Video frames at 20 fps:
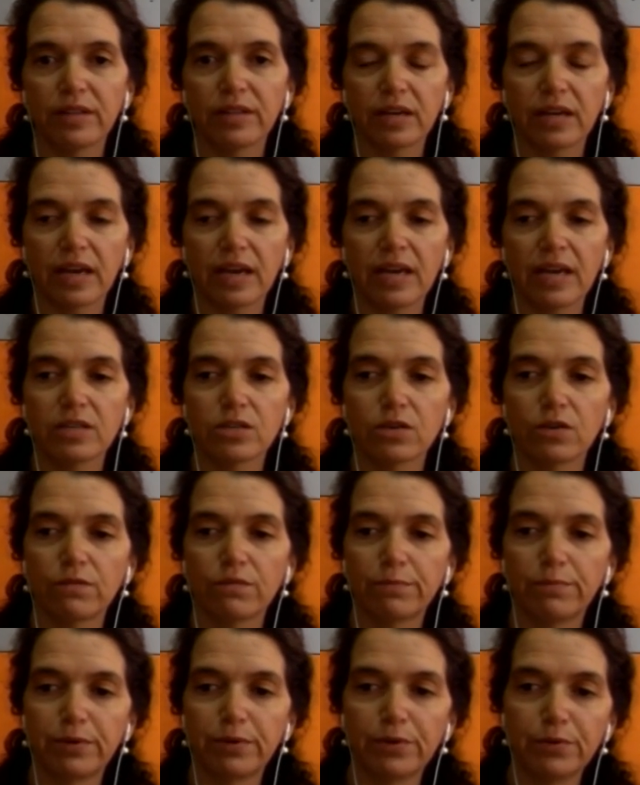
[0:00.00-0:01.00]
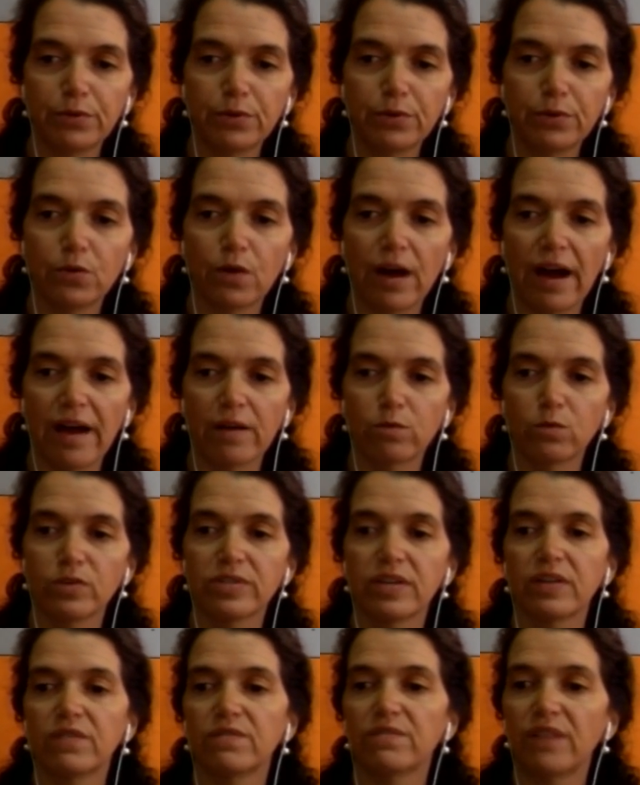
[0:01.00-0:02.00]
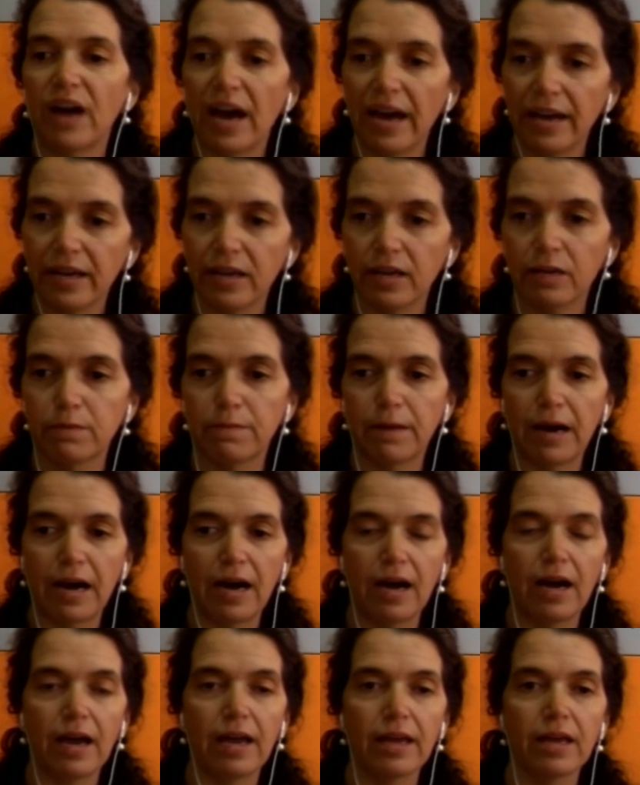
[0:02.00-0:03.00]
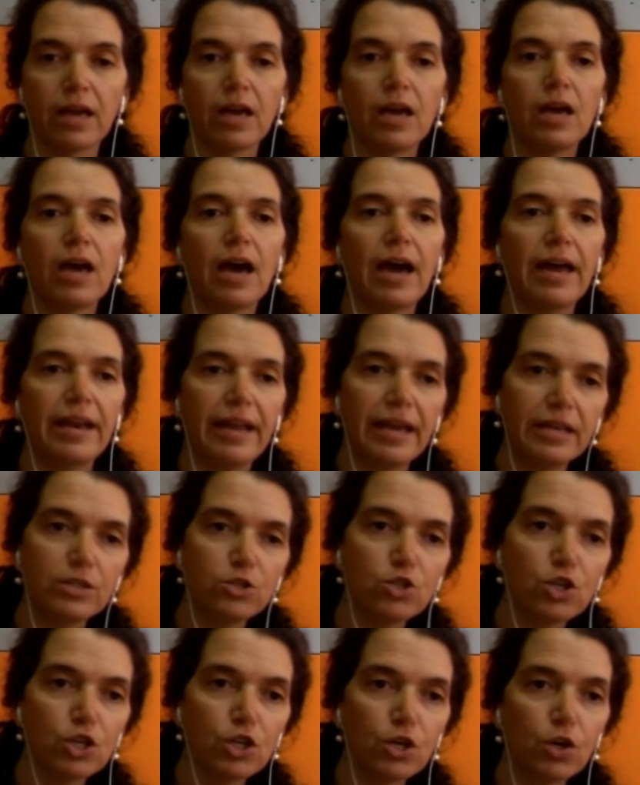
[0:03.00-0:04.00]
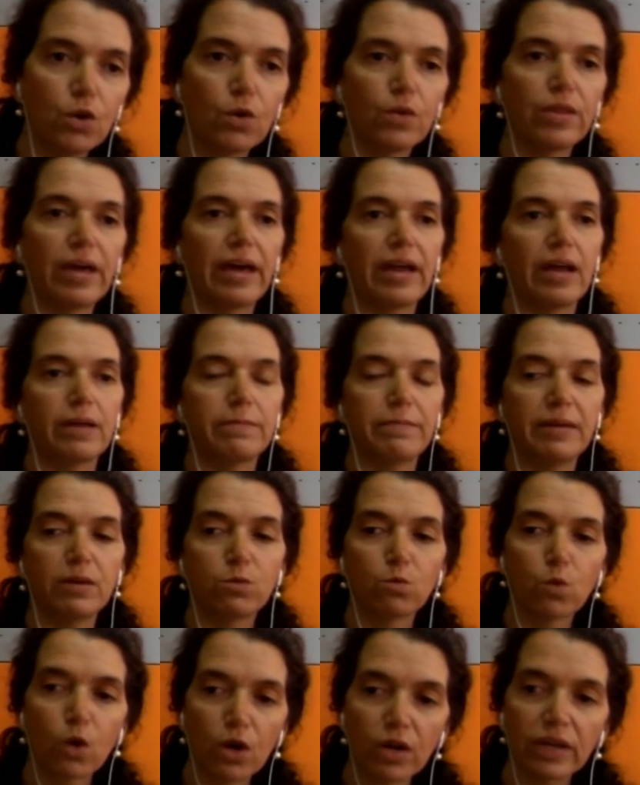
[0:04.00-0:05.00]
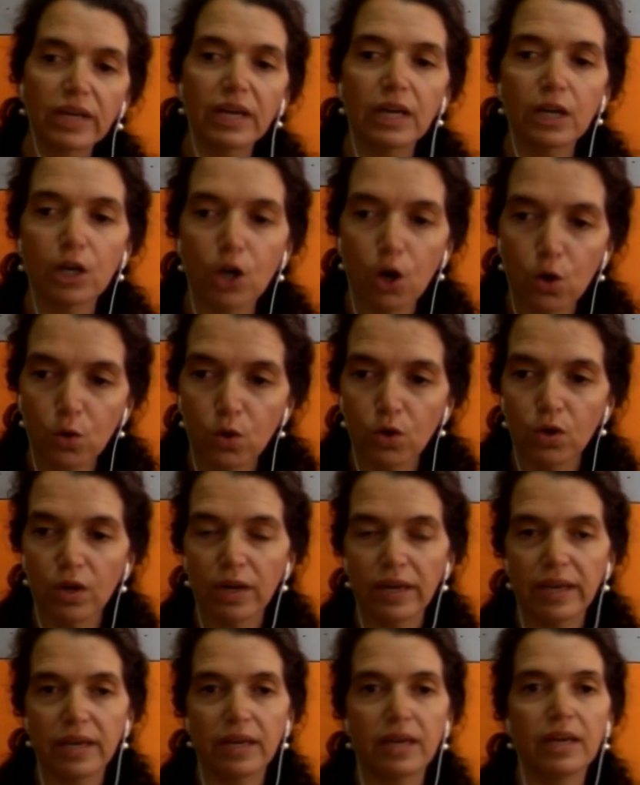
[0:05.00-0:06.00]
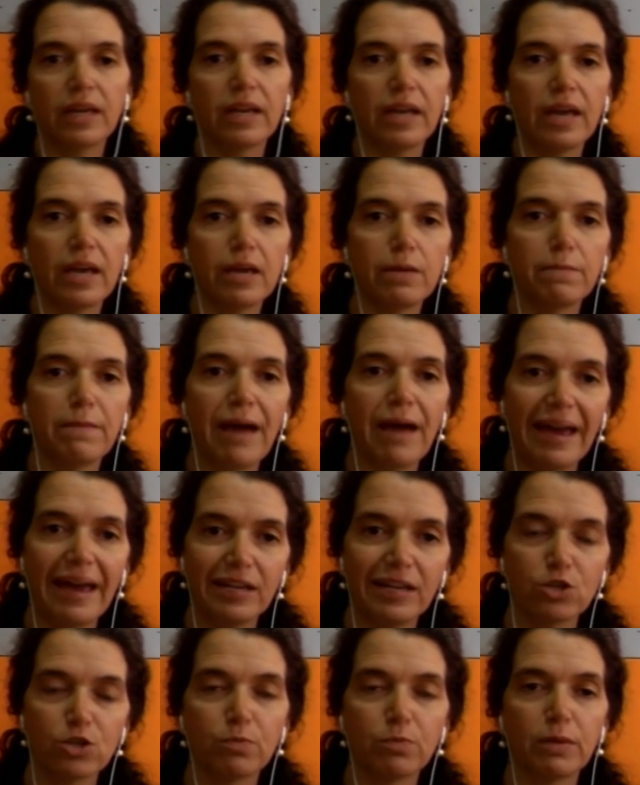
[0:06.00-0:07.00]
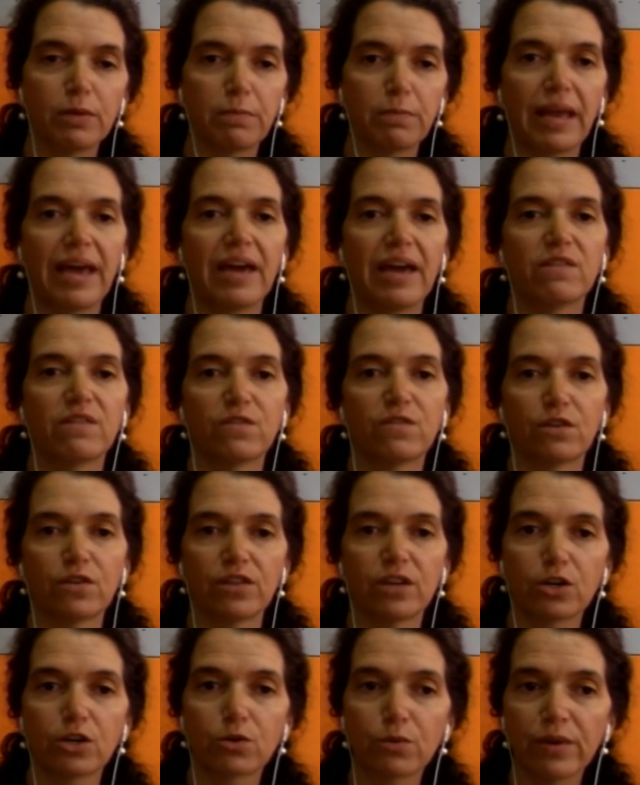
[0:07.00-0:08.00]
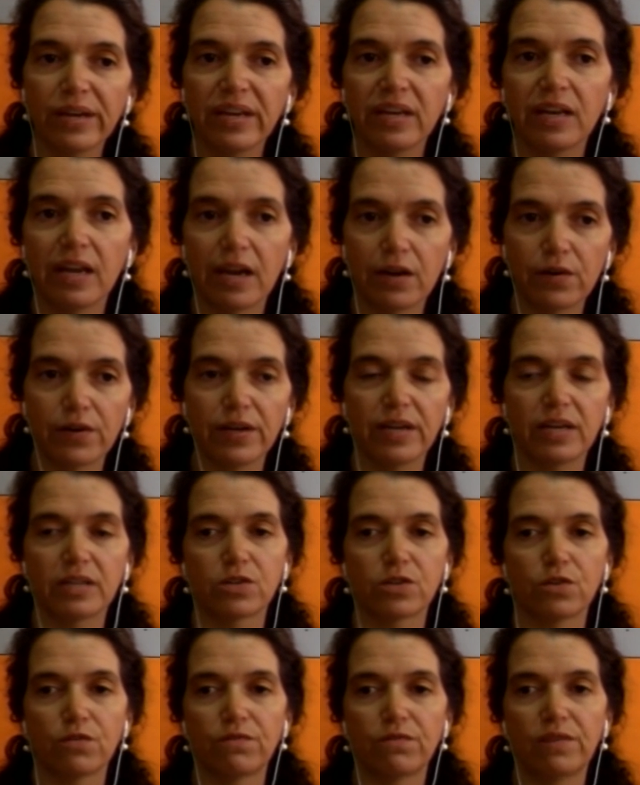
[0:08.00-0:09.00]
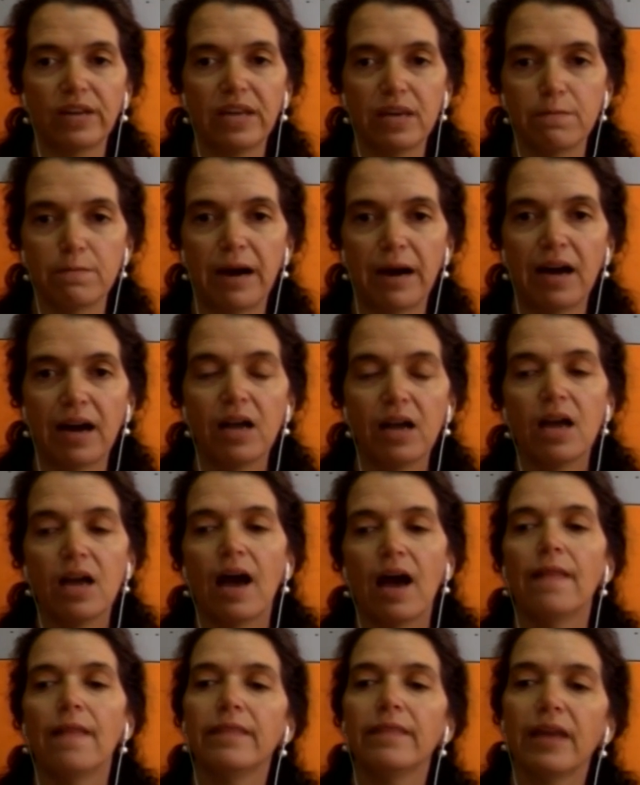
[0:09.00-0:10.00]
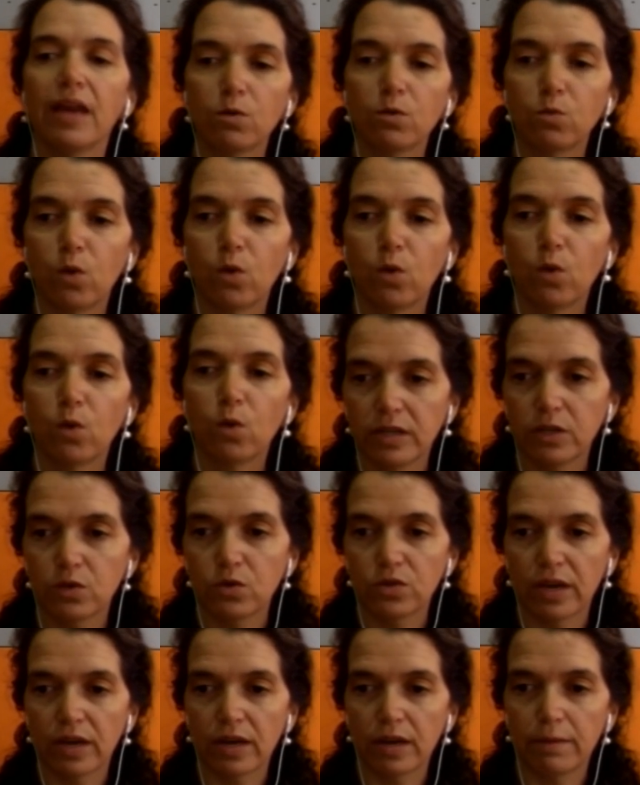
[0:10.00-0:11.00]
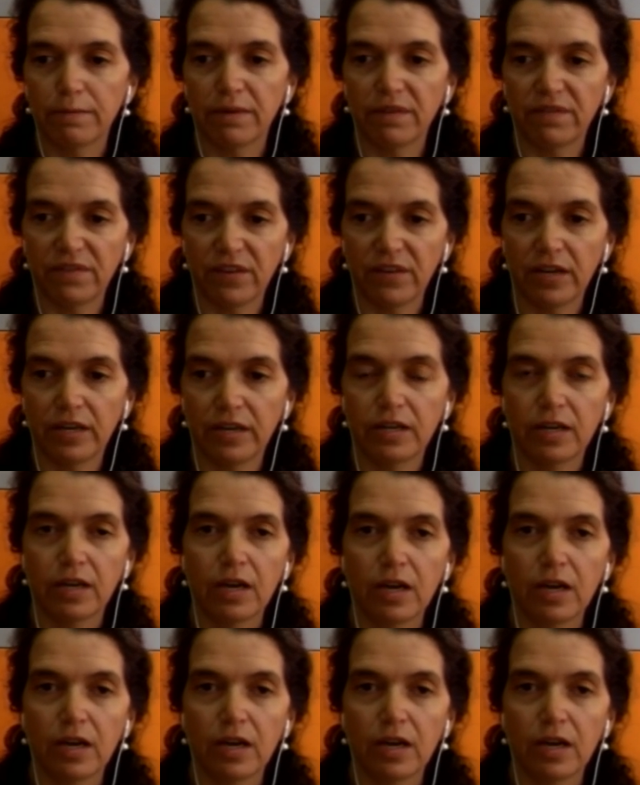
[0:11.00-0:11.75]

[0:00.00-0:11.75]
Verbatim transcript: in the case of Peru, I was invited by an N G O that had been working locally in a management plan for the green areas of Lima, and they wanted to set up a fund.